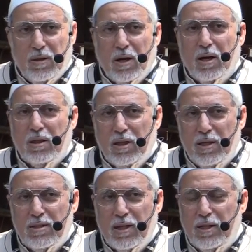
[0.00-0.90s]
there are
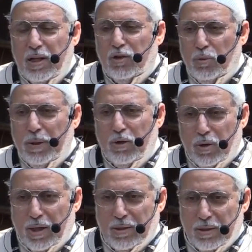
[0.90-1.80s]
things that need to be
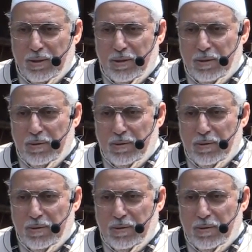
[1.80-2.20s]
corrected.